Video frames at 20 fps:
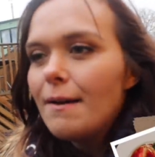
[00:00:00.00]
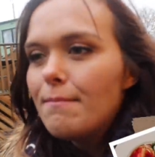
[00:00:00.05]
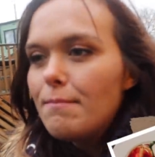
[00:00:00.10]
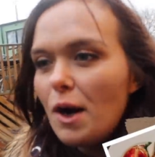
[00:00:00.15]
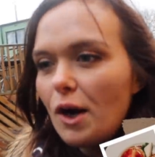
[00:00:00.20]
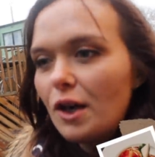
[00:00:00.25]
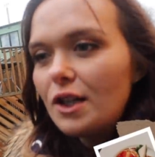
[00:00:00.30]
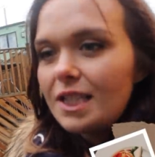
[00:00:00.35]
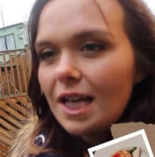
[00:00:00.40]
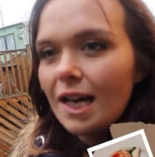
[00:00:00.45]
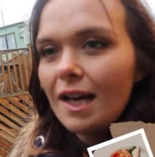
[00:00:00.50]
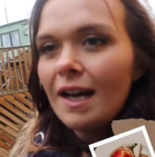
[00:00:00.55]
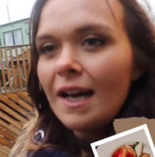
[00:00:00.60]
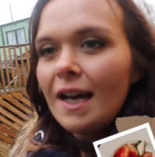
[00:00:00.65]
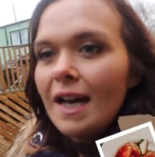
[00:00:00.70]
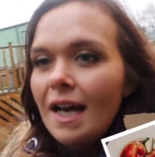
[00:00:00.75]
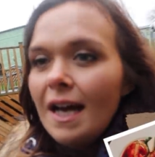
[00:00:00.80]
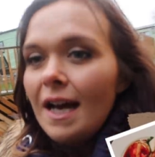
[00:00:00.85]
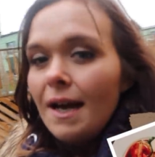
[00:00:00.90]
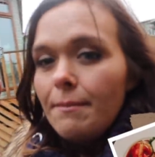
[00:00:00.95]
But
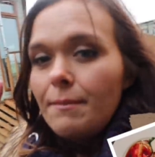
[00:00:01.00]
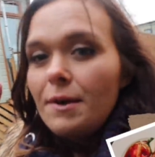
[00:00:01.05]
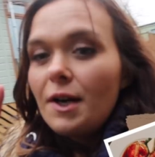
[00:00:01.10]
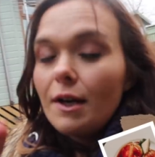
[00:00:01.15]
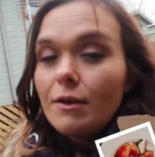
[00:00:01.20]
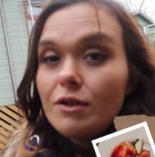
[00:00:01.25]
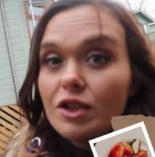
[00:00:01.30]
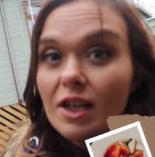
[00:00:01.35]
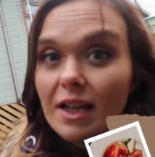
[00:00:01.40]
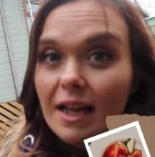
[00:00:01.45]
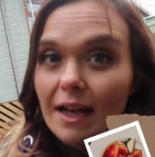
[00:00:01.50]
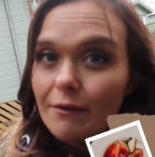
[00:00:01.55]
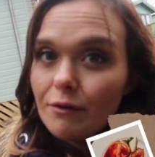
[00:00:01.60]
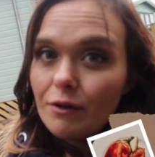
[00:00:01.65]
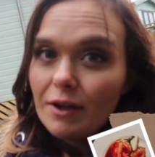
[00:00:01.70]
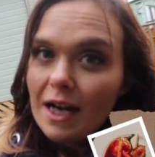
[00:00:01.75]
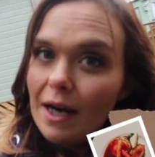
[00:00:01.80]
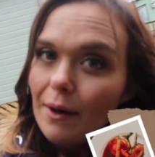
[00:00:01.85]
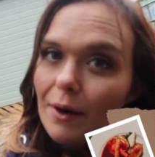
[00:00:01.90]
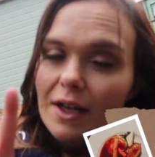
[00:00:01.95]
we're going to chill out
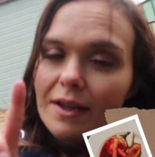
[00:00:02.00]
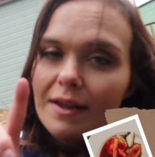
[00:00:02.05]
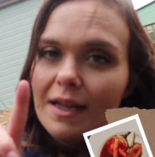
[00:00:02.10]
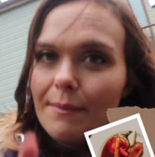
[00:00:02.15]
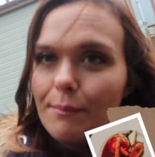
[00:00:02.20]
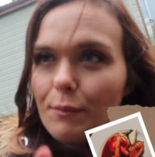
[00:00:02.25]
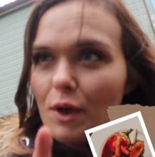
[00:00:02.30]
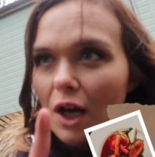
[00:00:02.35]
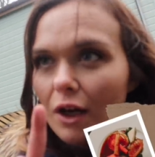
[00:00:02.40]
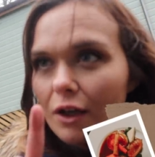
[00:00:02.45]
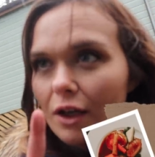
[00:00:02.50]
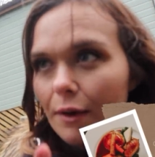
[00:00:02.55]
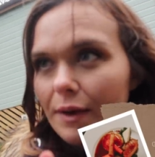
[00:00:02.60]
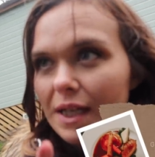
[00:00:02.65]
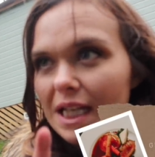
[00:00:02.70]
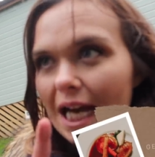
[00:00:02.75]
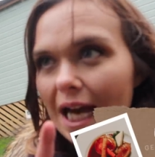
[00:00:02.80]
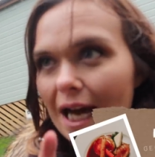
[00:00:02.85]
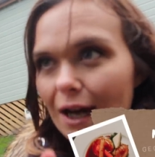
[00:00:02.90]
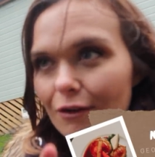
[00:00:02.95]
for an hour and then we are
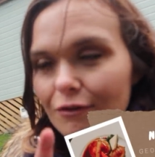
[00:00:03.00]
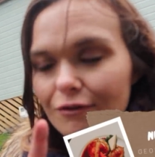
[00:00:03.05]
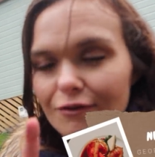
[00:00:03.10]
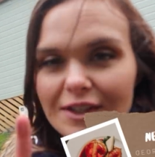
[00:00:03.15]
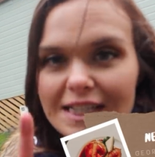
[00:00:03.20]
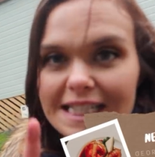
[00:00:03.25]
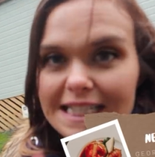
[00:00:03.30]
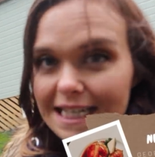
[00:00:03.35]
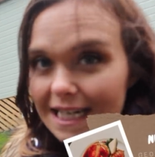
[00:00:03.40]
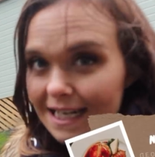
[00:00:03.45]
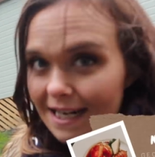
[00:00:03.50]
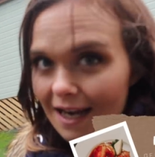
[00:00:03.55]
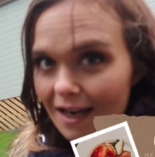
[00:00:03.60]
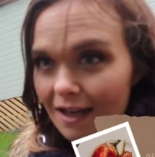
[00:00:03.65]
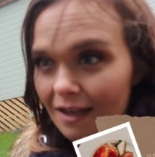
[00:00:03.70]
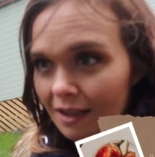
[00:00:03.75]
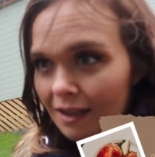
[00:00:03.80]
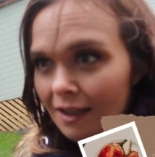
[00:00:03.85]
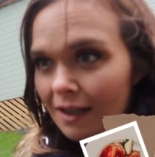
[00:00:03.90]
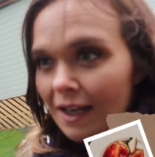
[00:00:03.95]
going out for dinner,
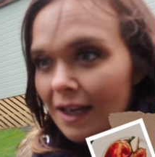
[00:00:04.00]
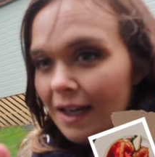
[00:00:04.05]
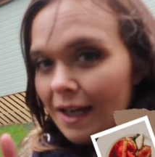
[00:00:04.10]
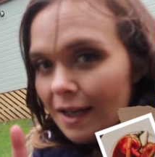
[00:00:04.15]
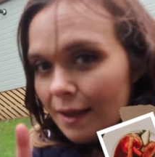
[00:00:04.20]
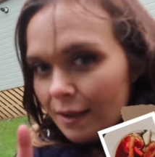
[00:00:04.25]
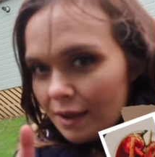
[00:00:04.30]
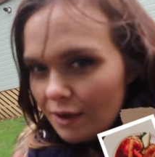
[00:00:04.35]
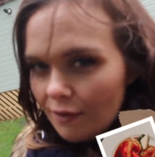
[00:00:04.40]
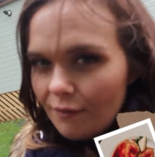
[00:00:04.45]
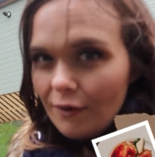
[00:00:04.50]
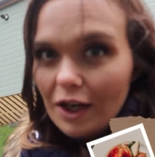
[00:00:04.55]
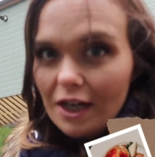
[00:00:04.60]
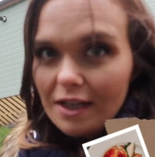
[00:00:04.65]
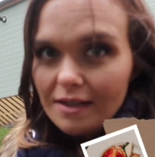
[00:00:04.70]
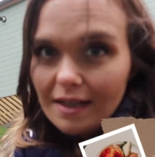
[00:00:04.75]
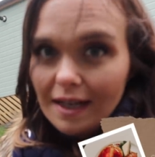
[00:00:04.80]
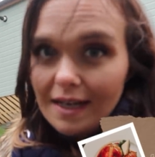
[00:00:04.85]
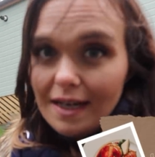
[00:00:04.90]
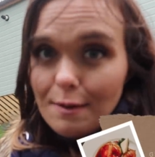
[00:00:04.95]
which I'm very
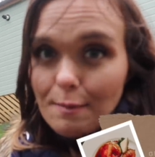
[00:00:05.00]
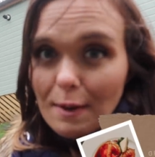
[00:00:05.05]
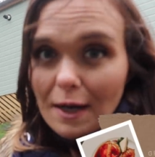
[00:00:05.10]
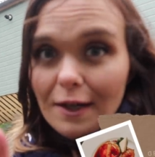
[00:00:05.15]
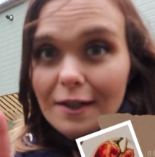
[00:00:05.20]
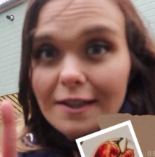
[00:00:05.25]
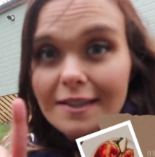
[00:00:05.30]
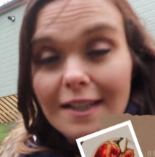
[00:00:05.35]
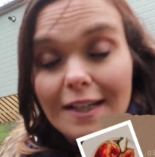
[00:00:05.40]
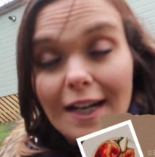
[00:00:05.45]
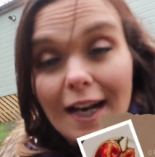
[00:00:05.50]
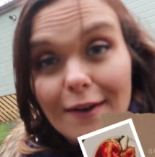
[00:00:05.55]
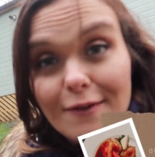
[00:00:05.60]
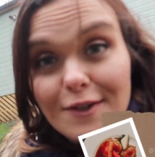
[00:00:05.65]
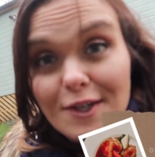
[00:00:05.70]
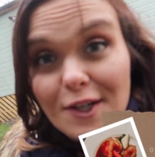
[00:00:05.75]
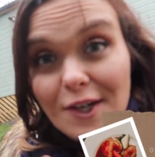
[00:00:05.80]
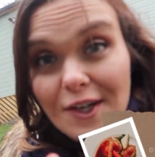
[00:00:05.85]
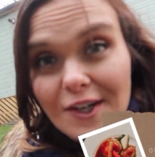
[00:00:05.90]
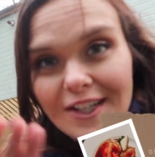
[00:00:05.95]
excited about because I don't
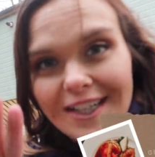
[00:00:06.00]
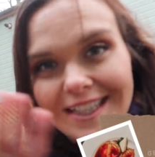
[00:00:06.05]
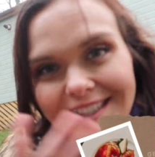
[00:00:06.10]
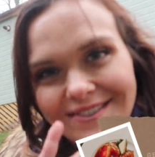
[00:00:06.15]
have to cook.